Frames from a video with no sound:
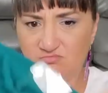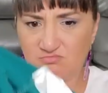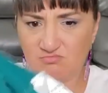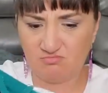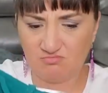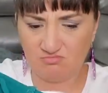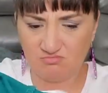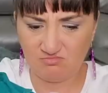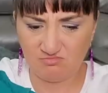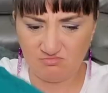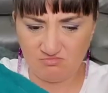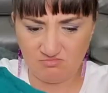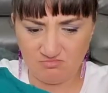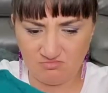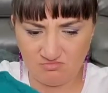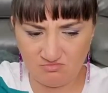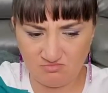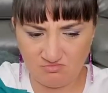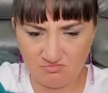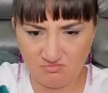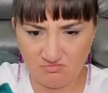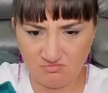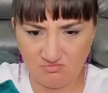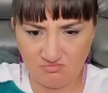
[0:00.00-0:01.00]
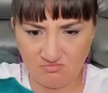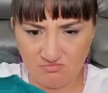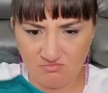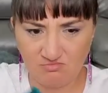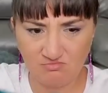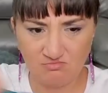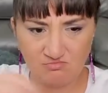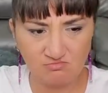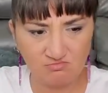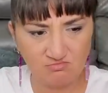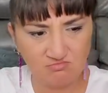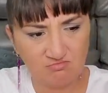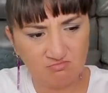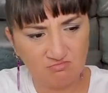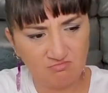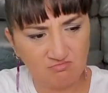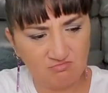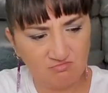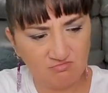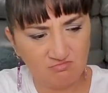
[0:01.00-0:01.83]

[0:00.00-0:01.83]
(no one is talking)